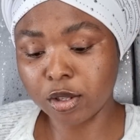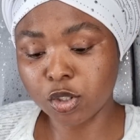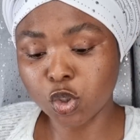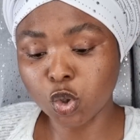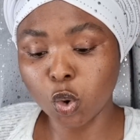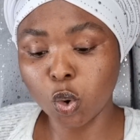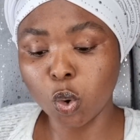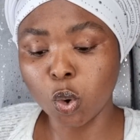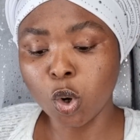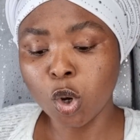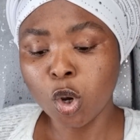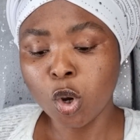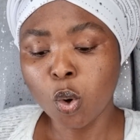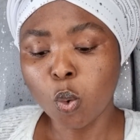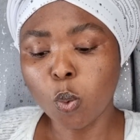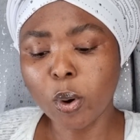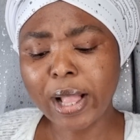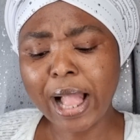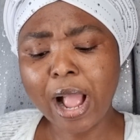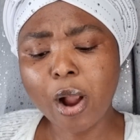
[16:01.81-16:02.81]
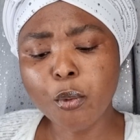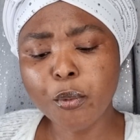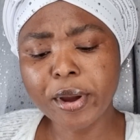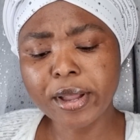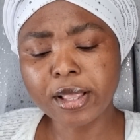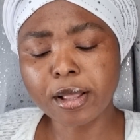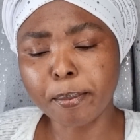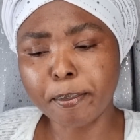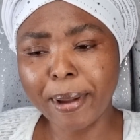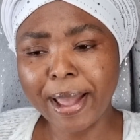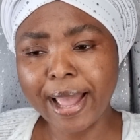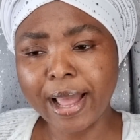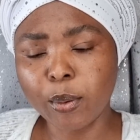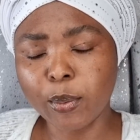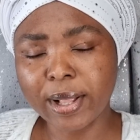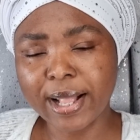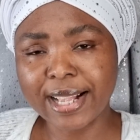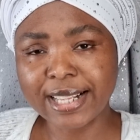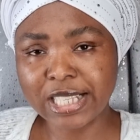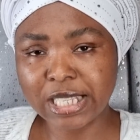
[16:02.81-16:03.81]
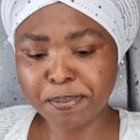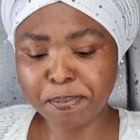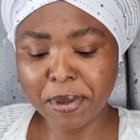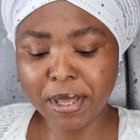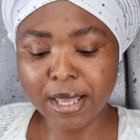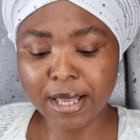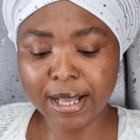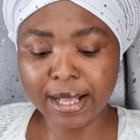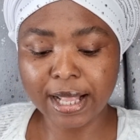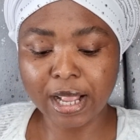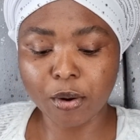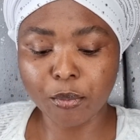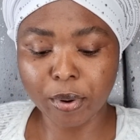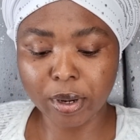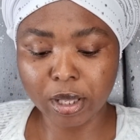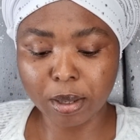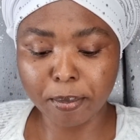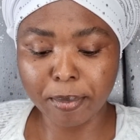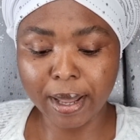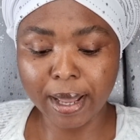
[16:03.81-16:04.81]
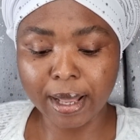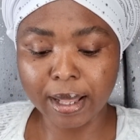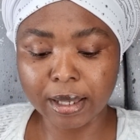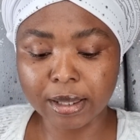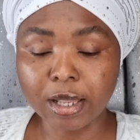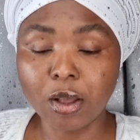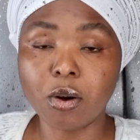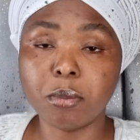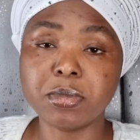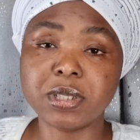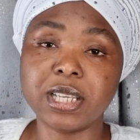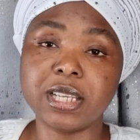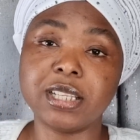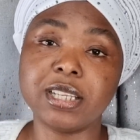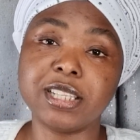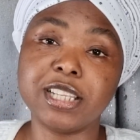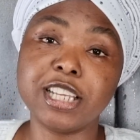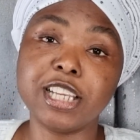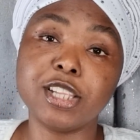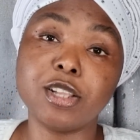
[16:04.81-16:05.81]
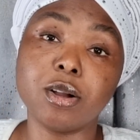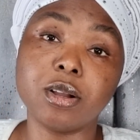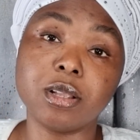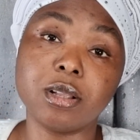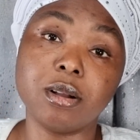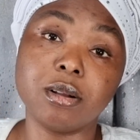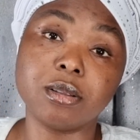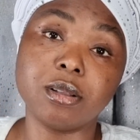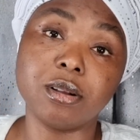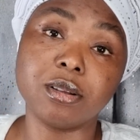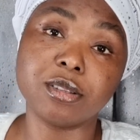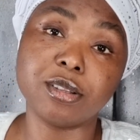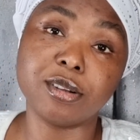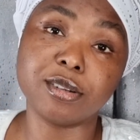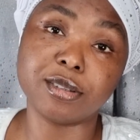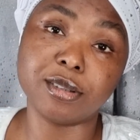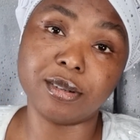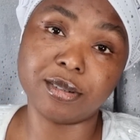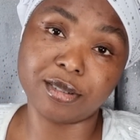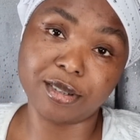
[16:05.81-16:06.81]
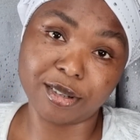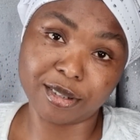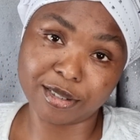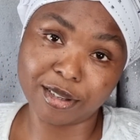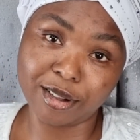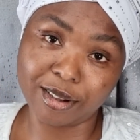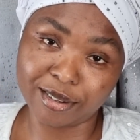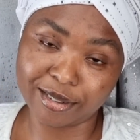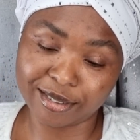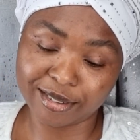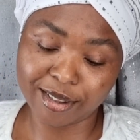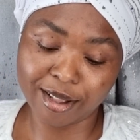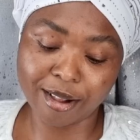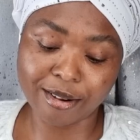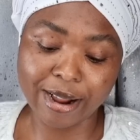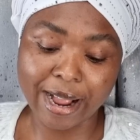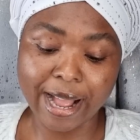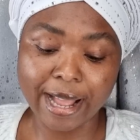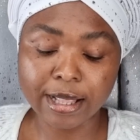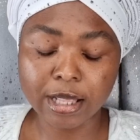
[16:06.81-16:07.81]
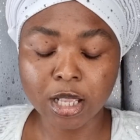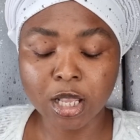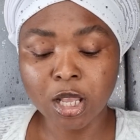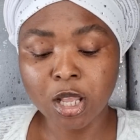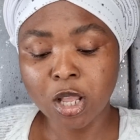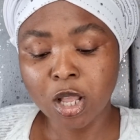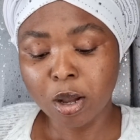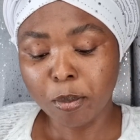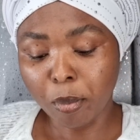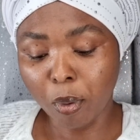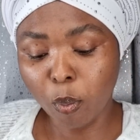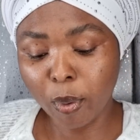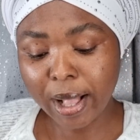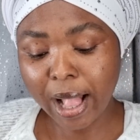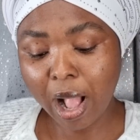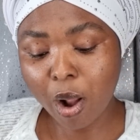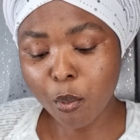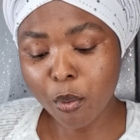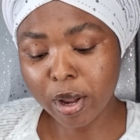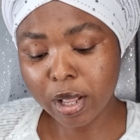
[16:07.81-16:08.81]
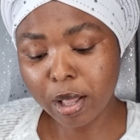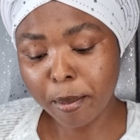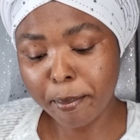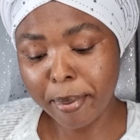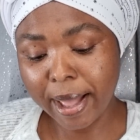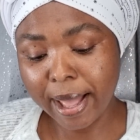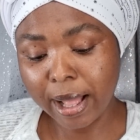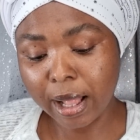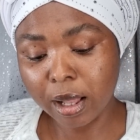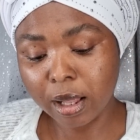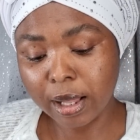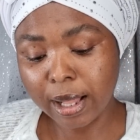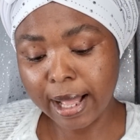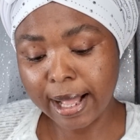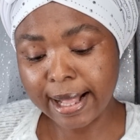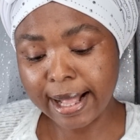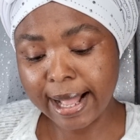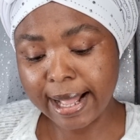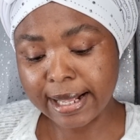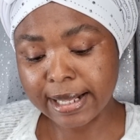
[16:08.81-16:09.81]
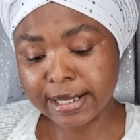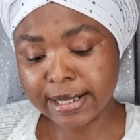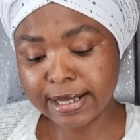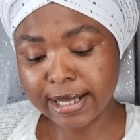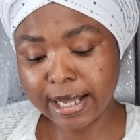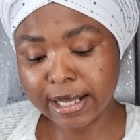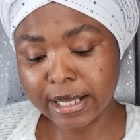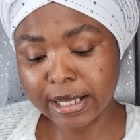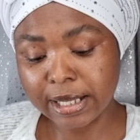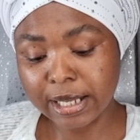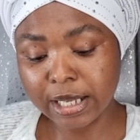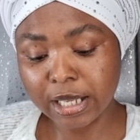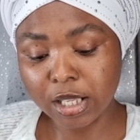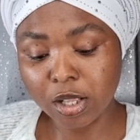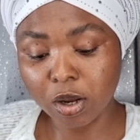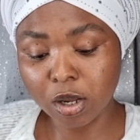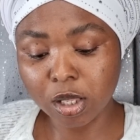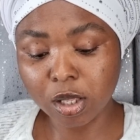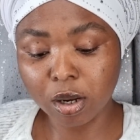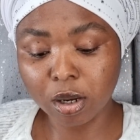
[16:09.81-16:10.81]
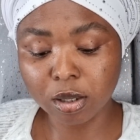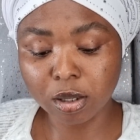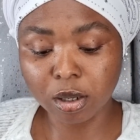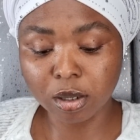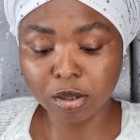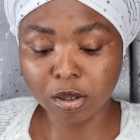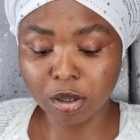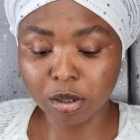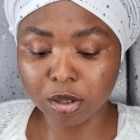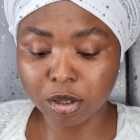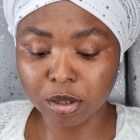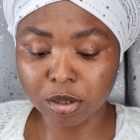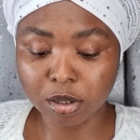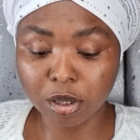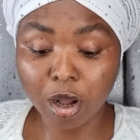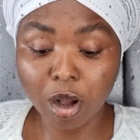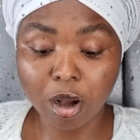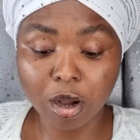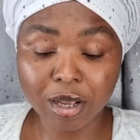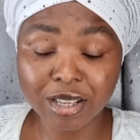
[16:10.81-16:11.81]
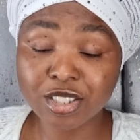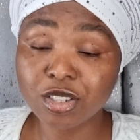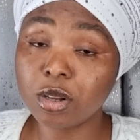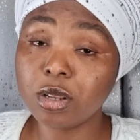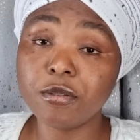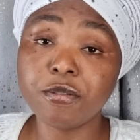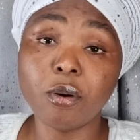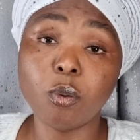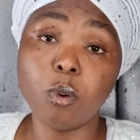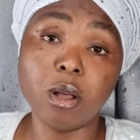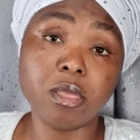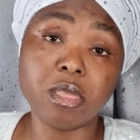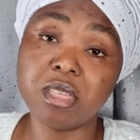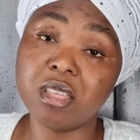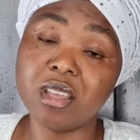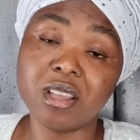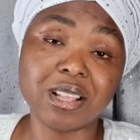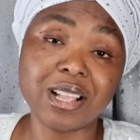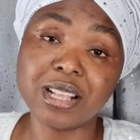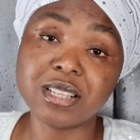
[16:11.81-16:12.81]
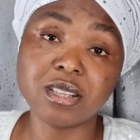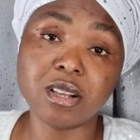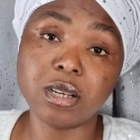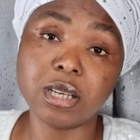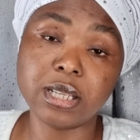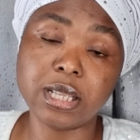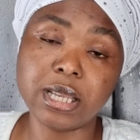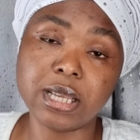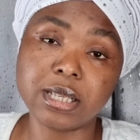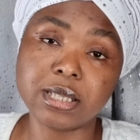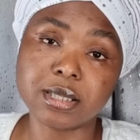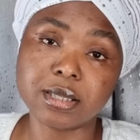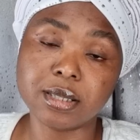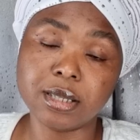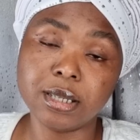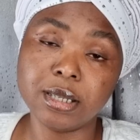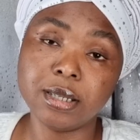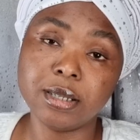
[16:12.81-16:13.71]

So when I ring the bell, when I speak and I ring the bell, now I'm saying the dingy dong dong dong dong dong dong dong. All right? But when I ring the bell and I say the dingy dong dong dong dong dong dong, it's only for one thing. That's all it is.